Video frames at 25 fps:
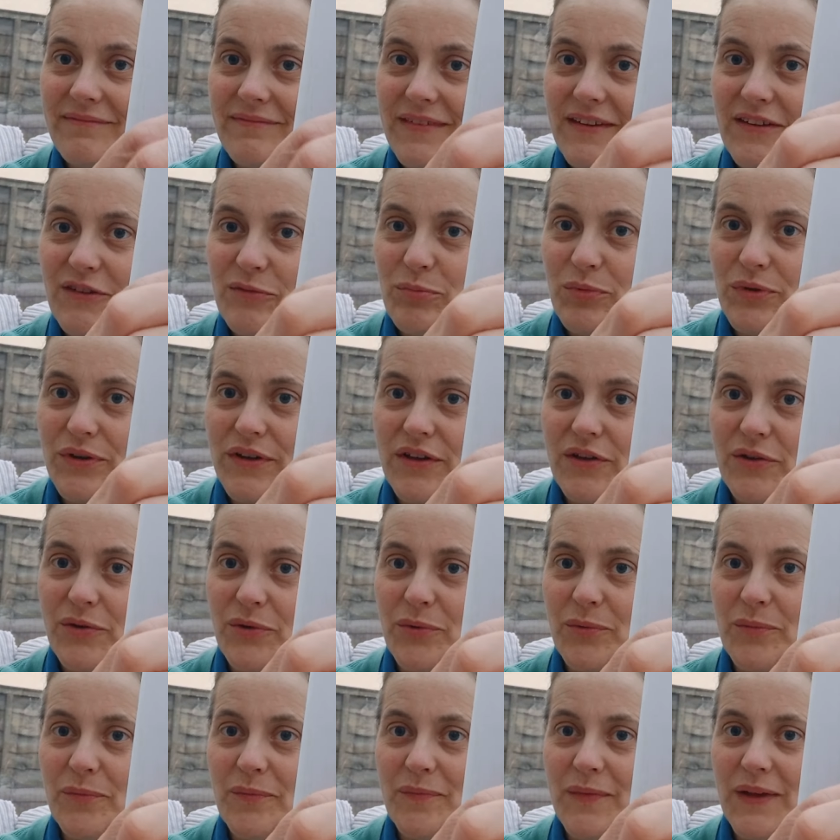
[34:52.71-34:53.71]
He's pretty
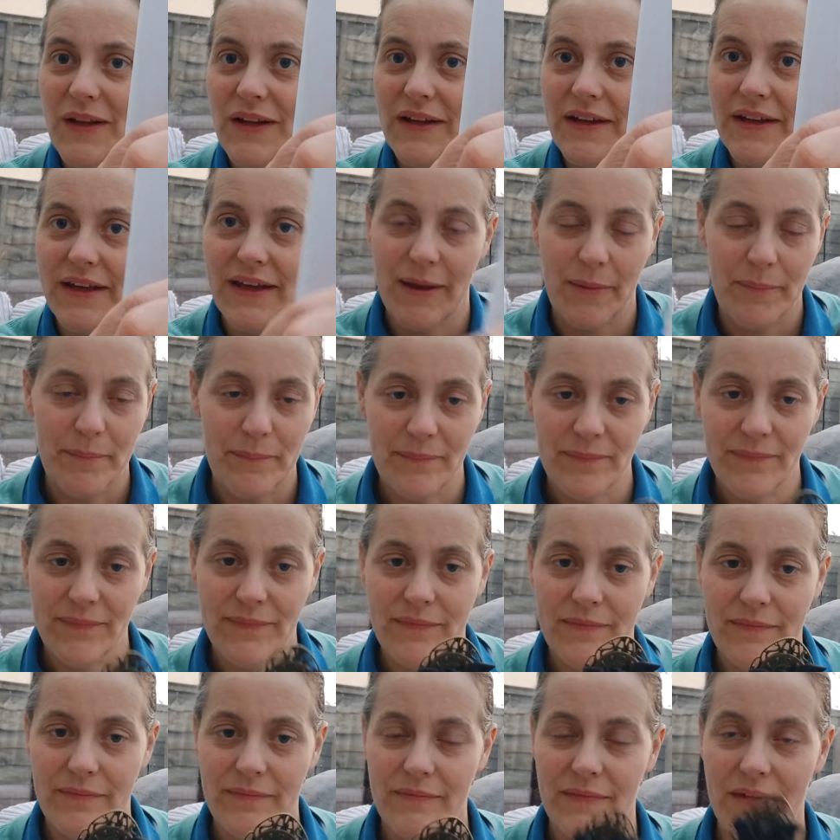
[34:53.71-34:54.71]
cool. I like him.
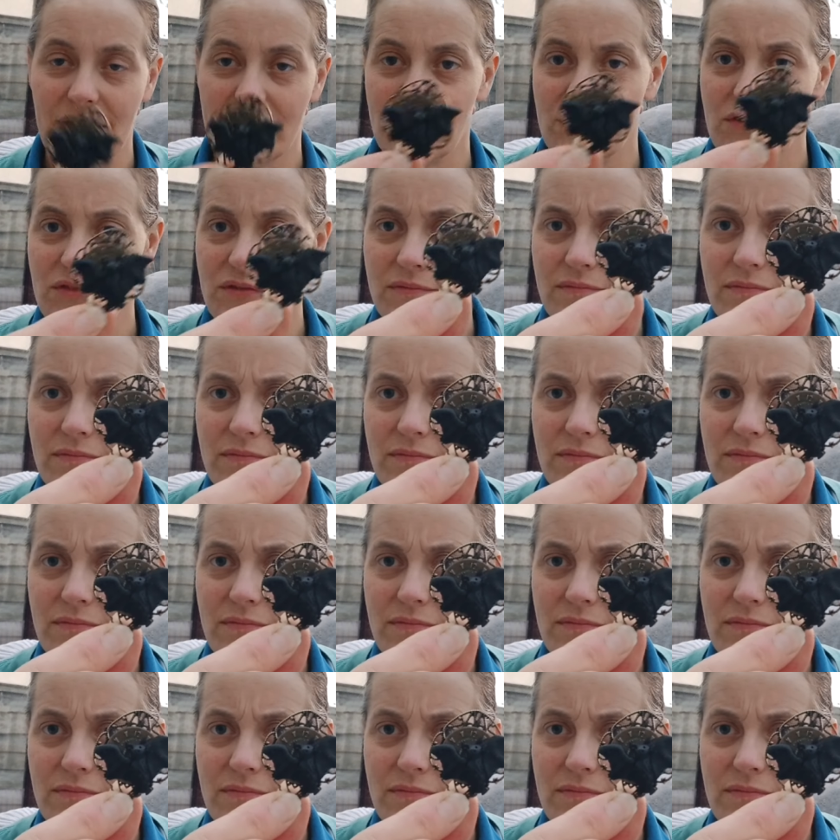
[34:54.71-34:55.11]
That's